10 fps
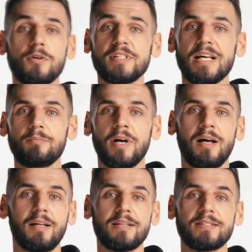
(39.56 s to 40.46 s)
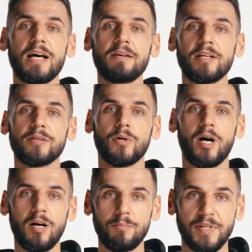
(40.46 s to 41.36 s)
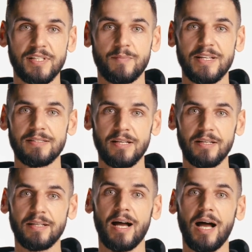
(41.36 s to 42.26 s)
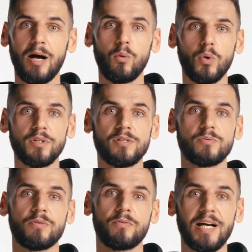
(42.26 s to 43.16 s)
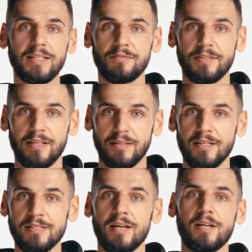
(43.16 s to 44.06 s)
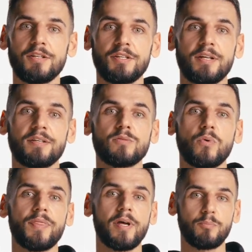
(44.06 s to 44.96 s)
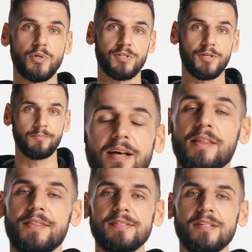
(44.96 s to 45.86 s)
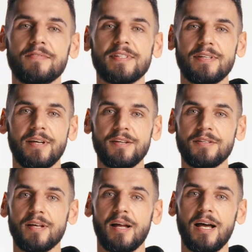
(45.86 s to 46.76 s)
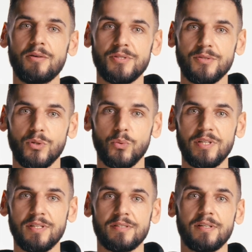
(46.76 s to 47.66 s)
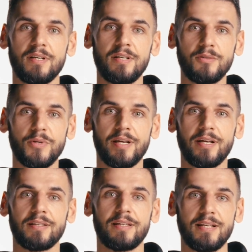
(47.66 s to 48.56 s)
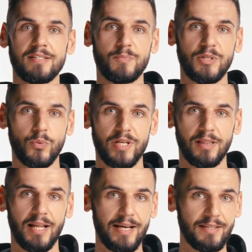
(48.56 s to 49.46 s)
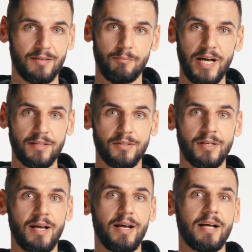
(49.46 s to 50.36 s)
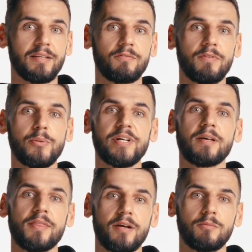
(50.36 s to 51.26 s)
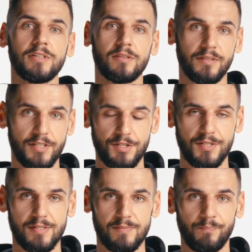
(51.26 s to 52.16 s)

First up, let's dive into optics by studying how water's refractive index changes with temperature. This investigation allows you to witness the intricate dance between light and matter under varying thermal conditions.